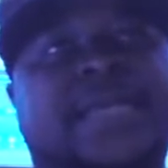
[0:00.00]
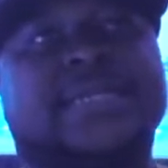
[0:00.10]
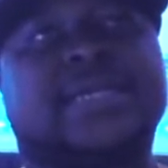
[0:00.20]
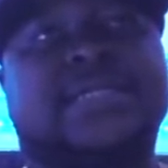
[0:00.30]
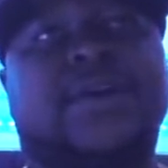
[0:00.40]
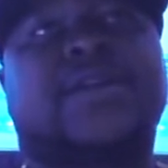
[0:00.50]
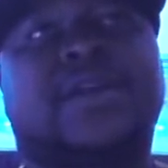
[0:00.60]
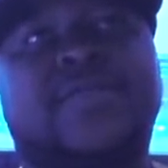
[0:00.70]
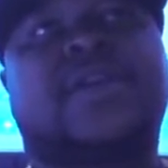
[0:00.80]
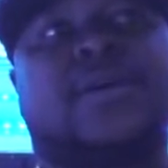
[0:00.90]
sense now that
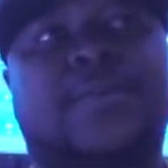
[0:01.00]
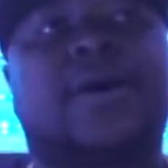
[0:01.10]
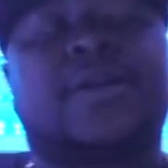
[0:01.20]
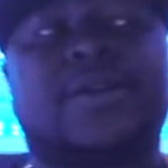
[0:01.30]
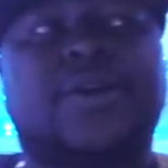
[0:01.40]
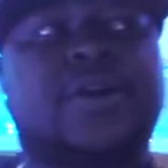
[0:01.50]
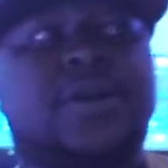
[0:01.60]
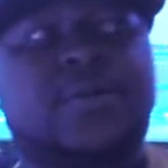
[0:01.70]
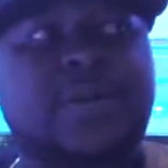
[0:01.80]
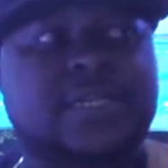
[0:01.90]
I think about it. You know,
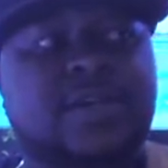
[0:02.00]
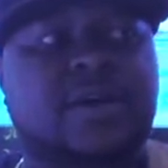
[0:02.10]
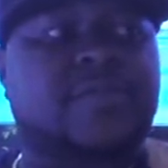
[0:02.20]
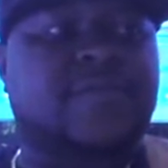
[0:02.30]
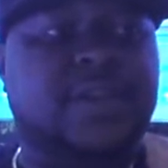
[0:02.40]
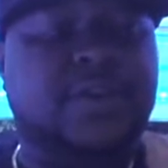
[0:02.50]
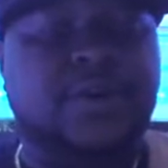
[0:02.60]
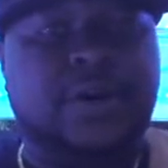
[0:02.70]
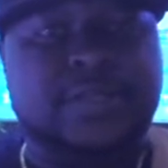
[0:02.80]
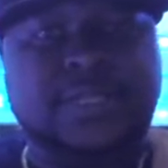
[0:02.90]
earlier on when I started the
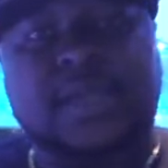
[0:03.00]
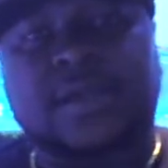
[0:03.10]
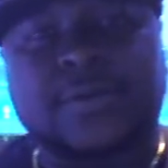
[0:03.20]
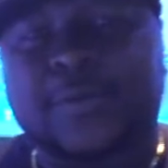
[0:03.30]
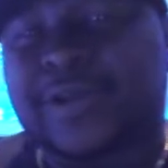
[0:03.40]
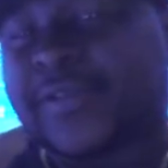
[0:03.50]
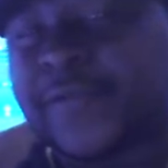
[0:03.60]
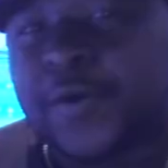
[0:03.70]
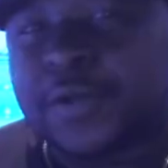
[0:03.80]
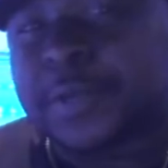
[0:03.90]
video, I was saying why
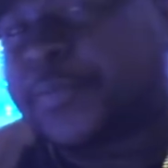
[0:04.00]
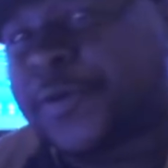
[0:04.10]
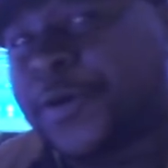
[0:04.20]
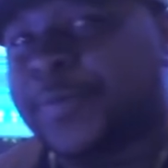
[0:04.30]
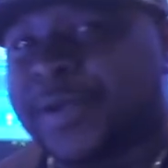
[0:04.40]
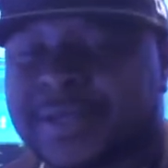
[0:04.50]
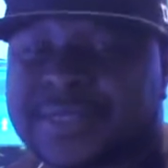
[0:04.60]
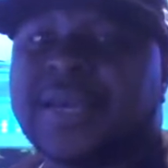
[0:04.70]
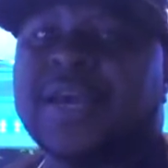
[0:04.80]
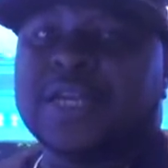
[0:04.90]
they've called it Pro,
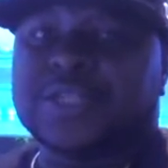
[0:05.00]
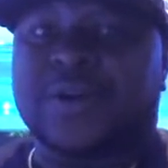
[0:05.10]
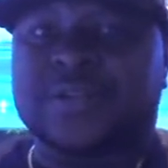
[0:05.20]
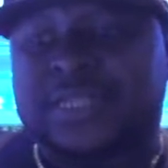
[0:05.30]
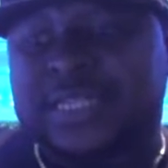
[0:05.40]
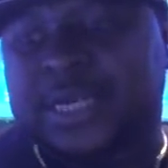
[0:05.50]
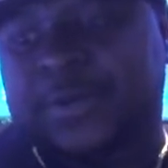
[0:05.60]
because Serato DJ